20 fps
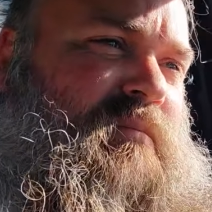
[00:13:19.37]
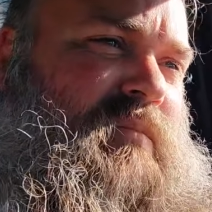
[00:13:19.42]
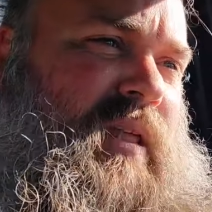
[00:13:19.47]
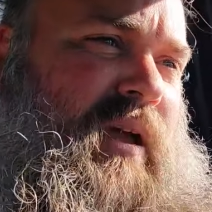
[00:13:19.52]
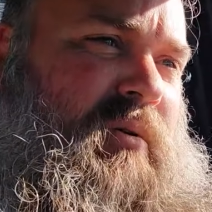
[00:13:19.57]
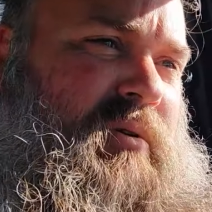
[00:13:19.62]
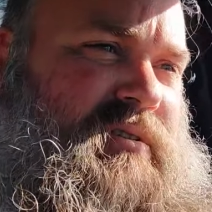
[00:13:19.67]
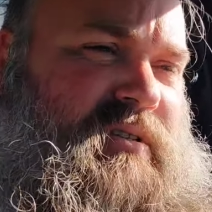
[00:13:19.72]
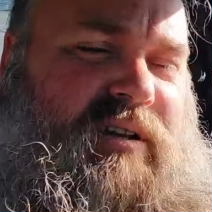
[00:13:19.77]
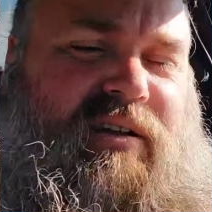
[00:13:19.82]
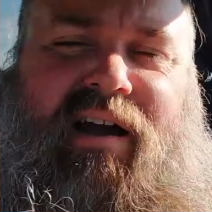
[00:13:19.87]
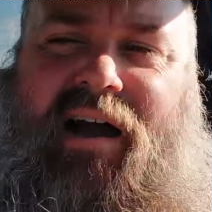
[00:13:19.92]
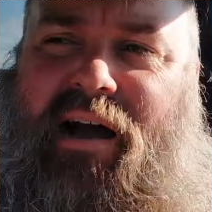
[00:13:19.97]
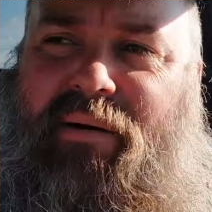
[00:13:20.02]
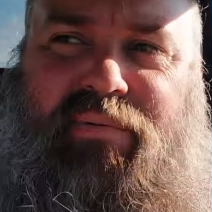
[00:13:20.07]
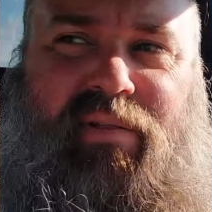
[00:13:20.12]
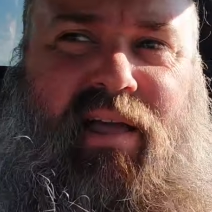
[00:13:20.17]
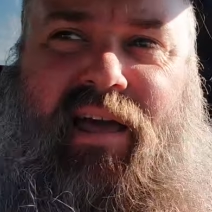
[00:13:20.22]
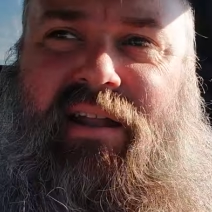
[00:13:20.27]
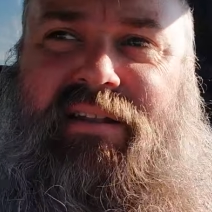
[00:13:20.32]
It was a
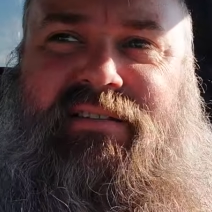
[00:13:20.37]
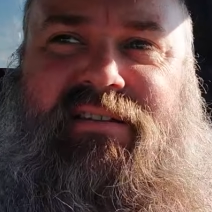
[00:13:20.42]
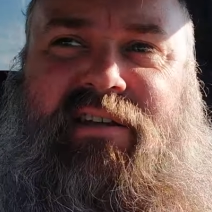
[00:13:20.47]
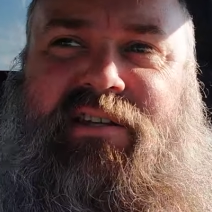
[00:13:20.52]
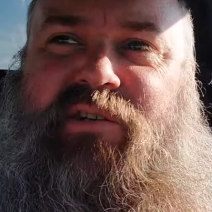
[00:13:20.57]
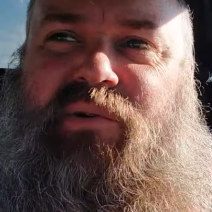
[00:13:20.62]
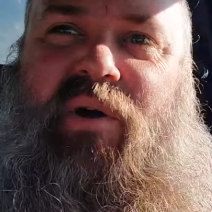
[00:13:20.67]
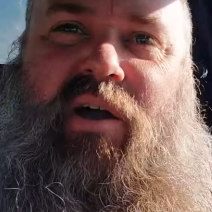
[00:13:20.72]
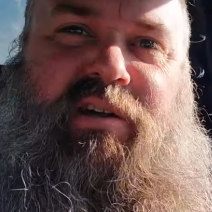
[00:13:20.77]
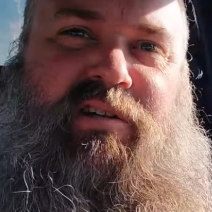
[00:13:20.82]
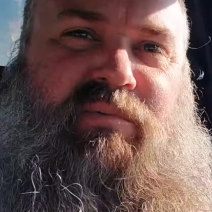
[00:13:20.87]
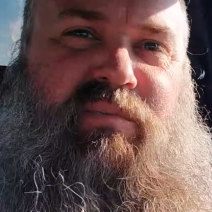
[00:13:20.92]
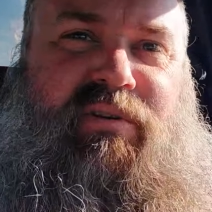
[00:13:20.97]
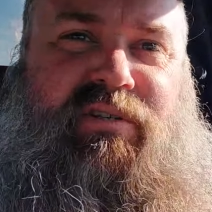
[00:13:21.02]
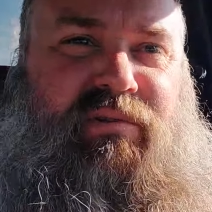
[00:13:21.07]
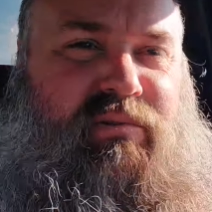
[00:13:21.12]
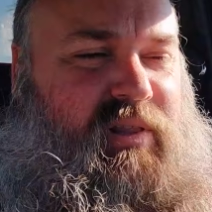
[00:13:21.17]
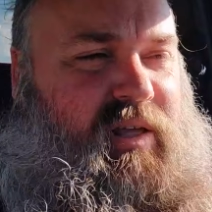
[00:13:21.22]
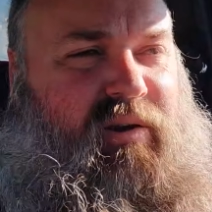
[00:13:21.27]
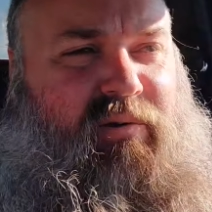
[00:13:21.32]
complicated situation,
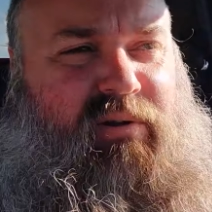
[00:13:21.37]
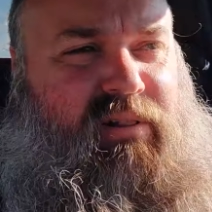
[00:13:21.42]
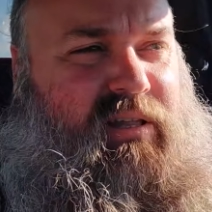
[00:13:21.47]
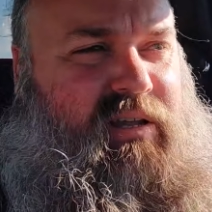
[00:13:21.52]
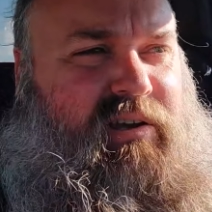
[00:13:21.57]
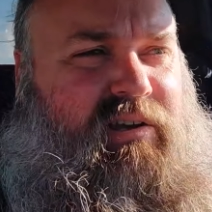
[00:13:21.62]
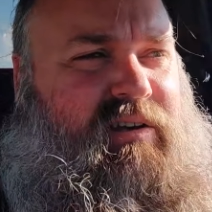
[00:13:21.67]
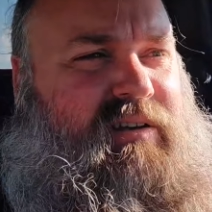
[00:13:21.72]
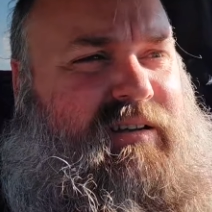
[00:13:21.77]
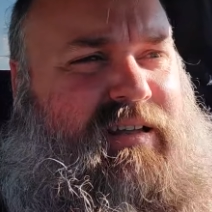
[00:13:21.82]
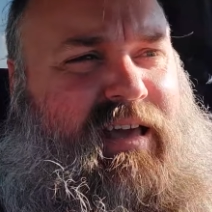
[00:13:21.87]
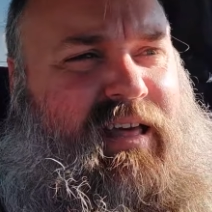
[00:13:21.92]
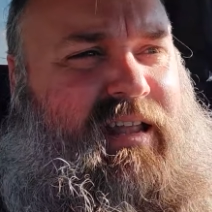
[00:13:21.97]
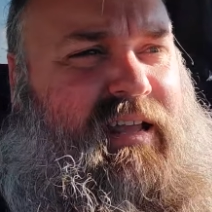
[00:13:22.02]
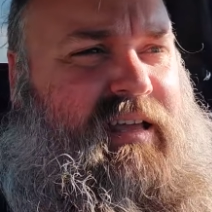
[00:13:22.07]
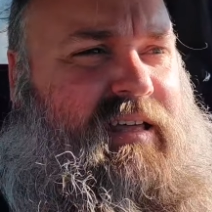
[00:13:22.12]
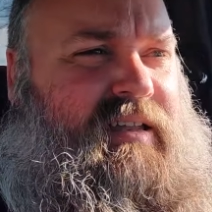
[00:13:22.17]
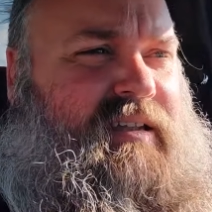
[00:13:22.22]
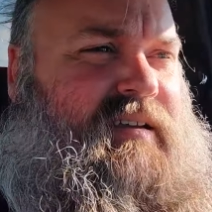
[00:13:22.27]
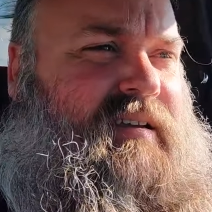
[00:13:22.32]
but you literally couldn't get
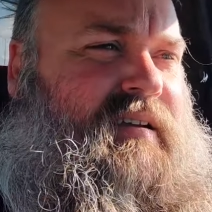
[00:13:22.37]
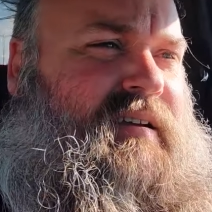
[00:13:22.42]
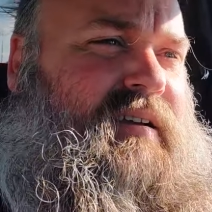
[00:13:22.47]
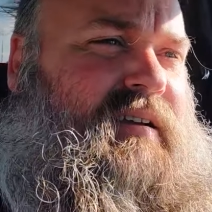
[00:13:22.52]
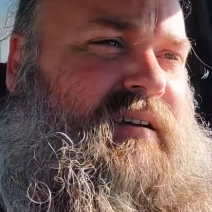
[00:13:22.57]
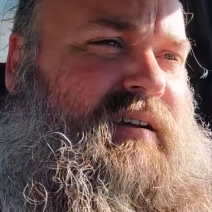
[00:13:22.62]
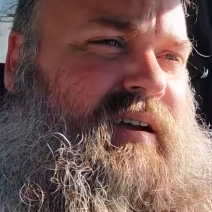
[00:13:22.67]
in.